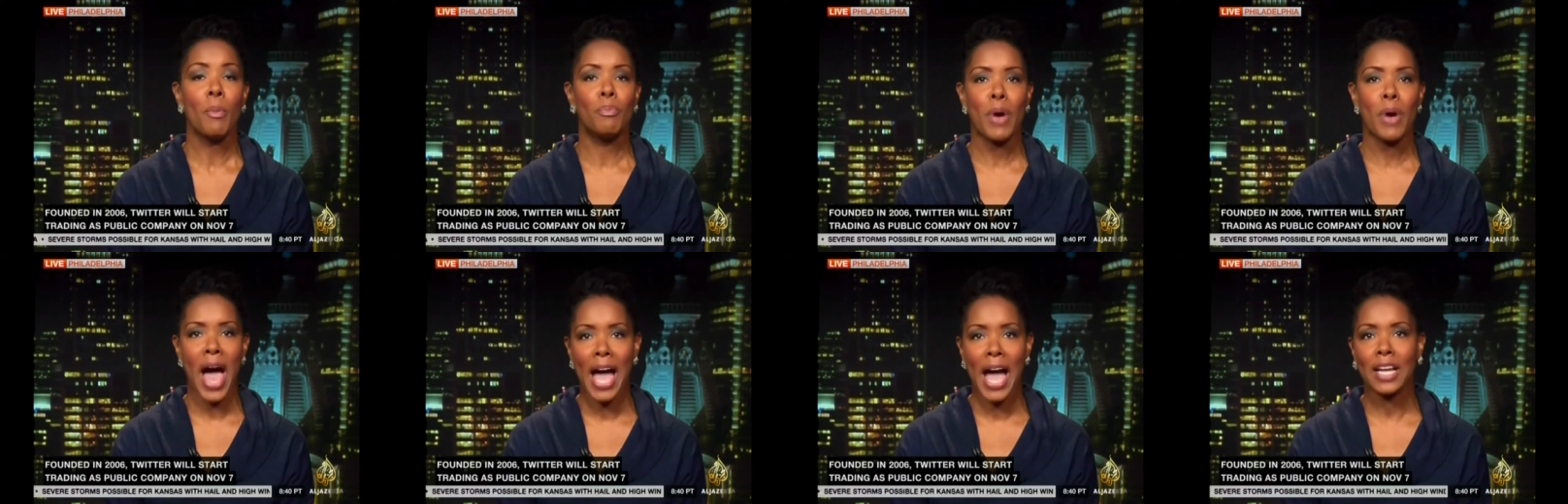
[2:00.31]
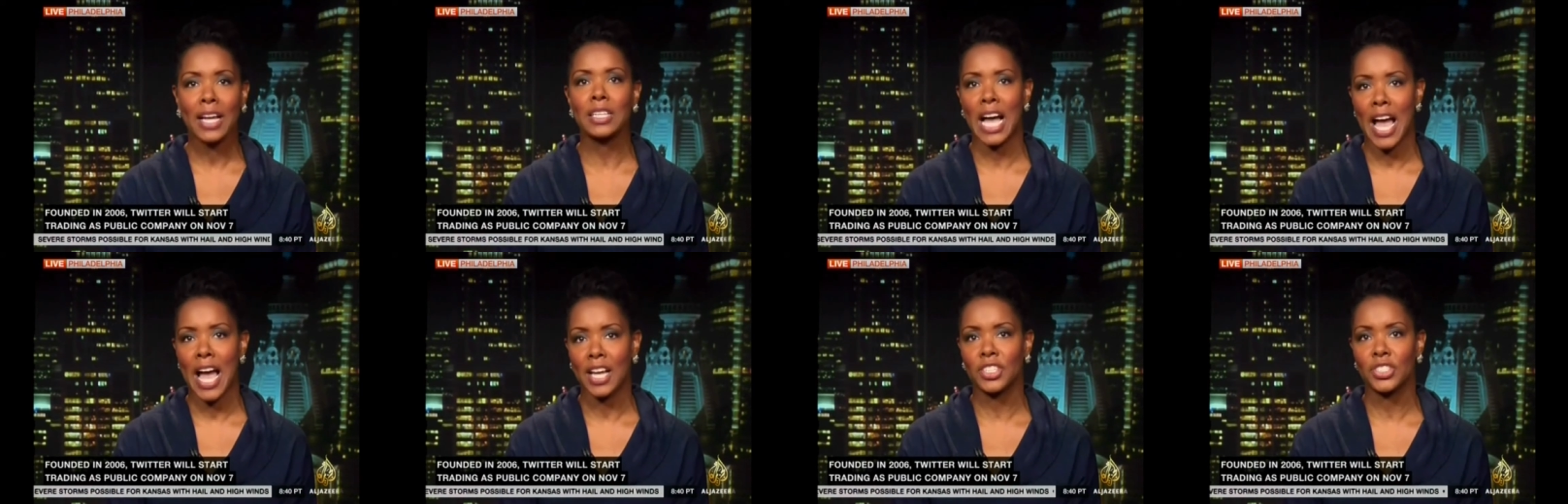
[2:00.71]

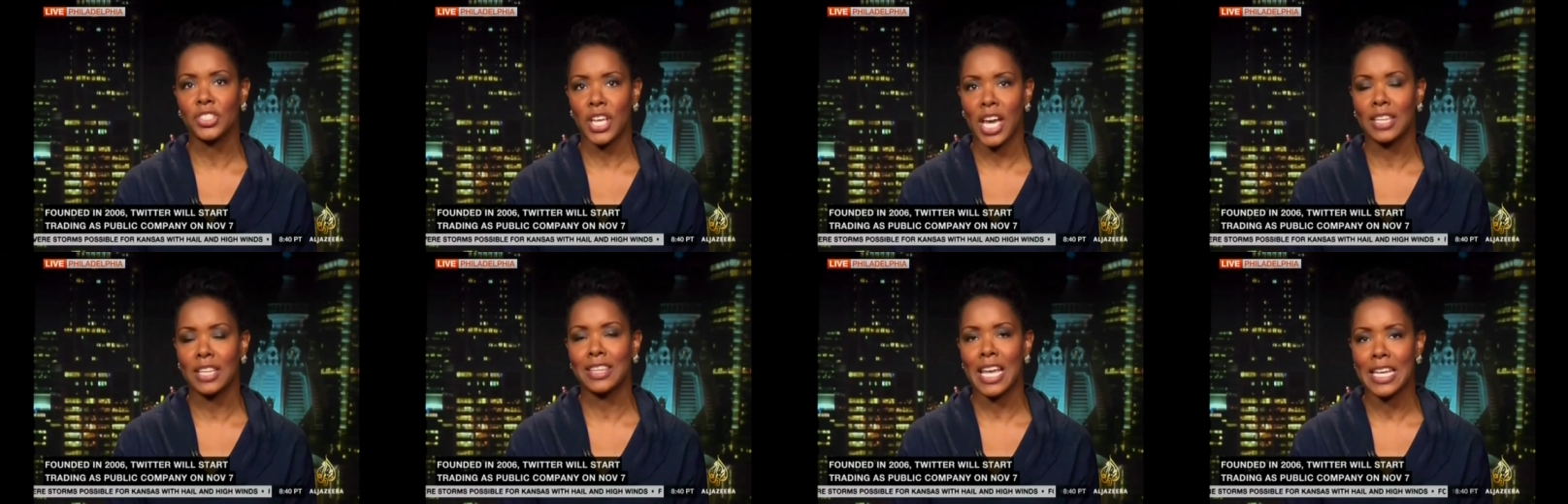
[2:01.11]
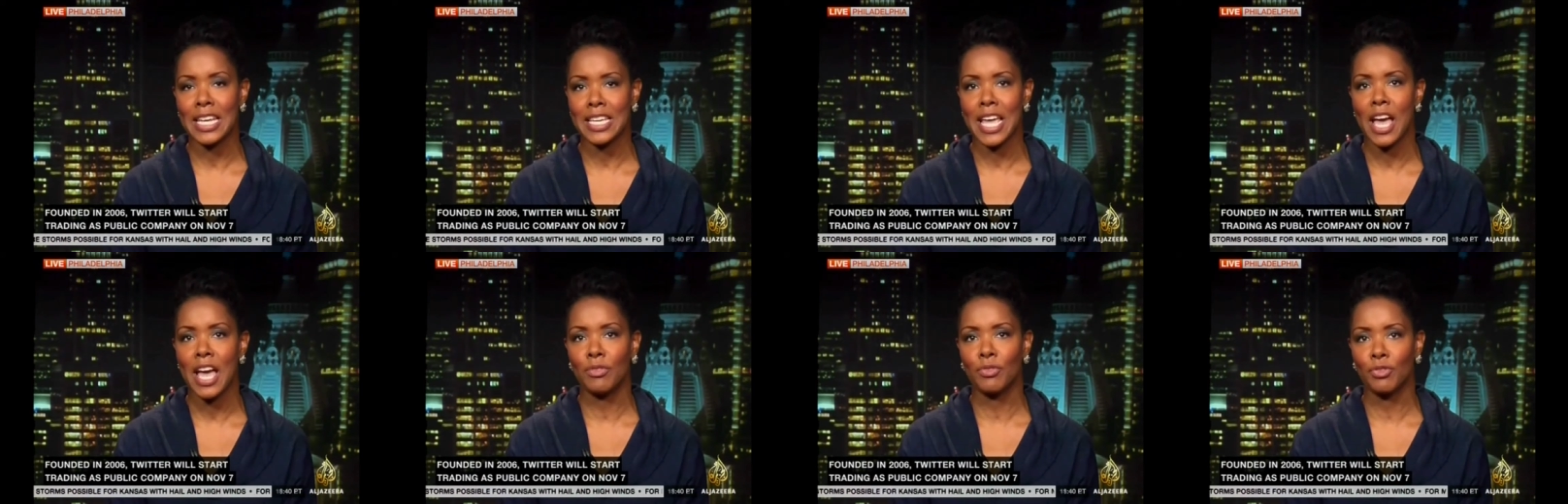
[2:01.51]
backlash that they
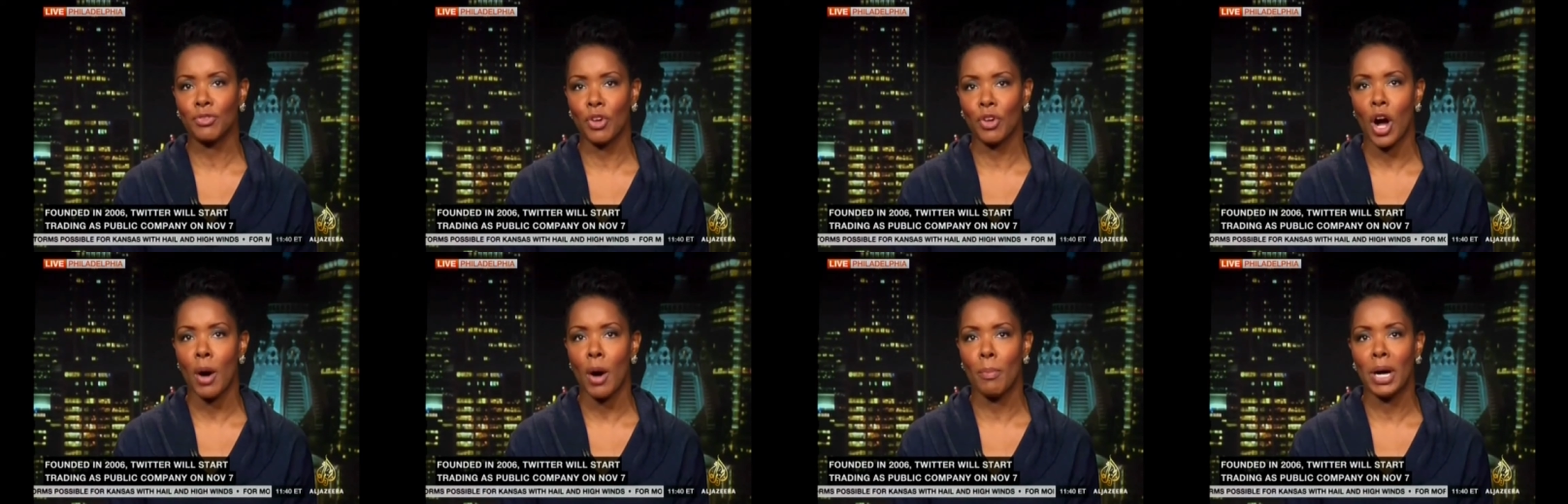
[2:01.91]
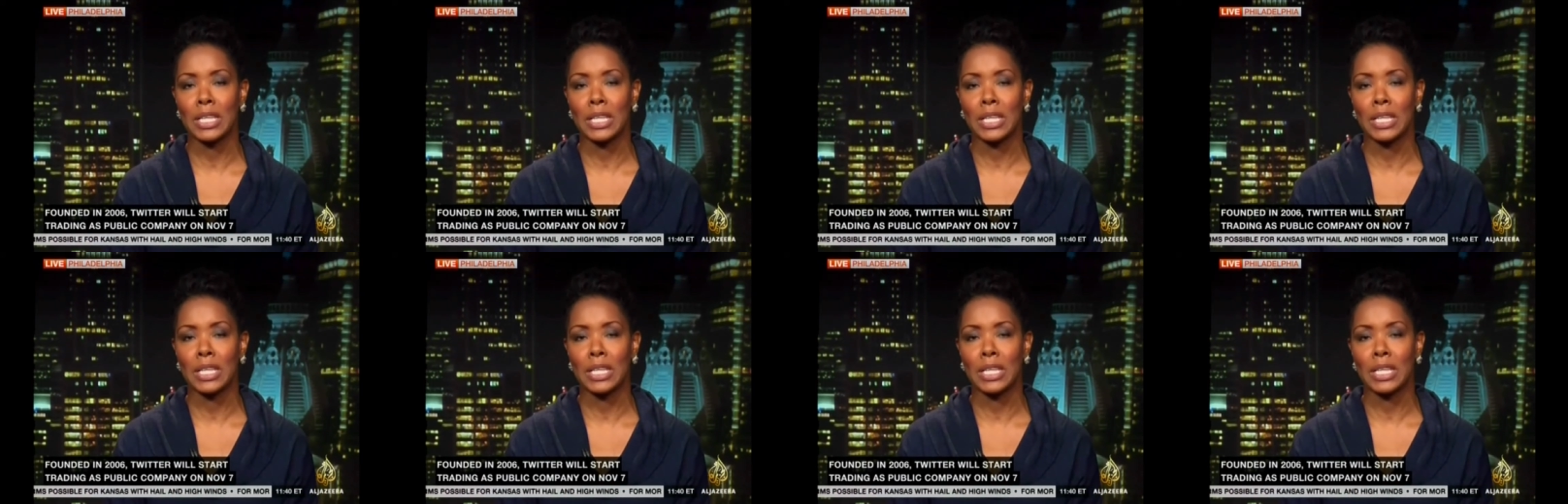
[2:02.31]
get from